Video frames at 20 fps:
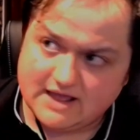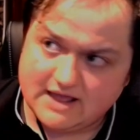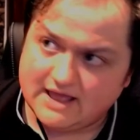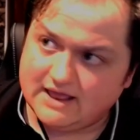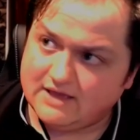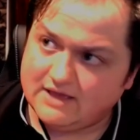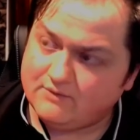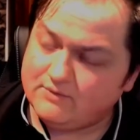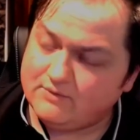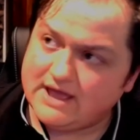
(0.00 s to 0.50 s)

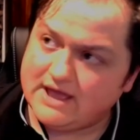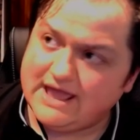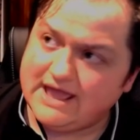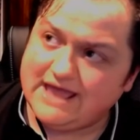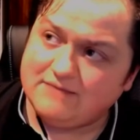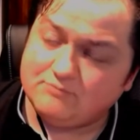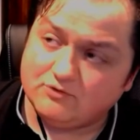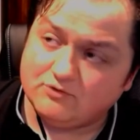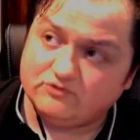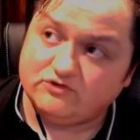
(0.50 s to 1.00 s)
I
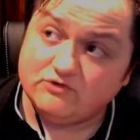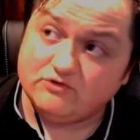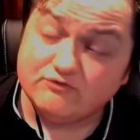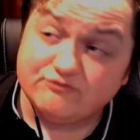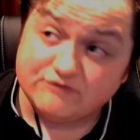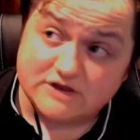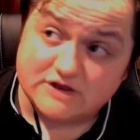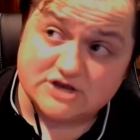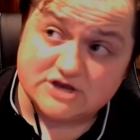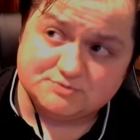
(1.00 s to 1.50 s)
had book 2
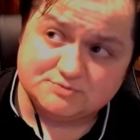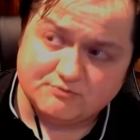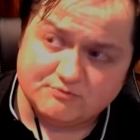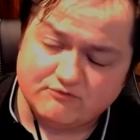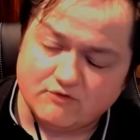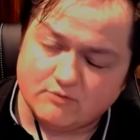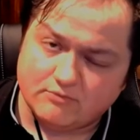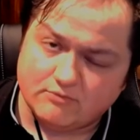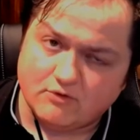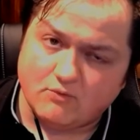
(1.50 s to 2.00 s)
finished
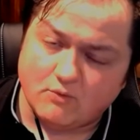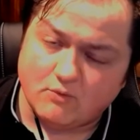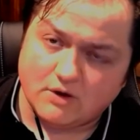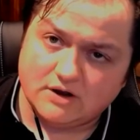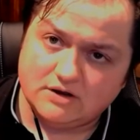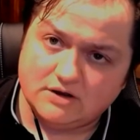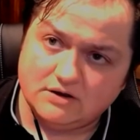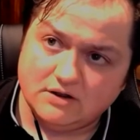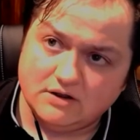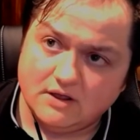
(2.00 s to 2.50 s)
before book
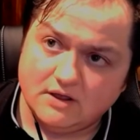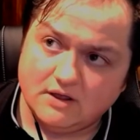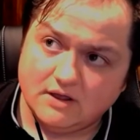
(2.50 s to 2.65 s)
1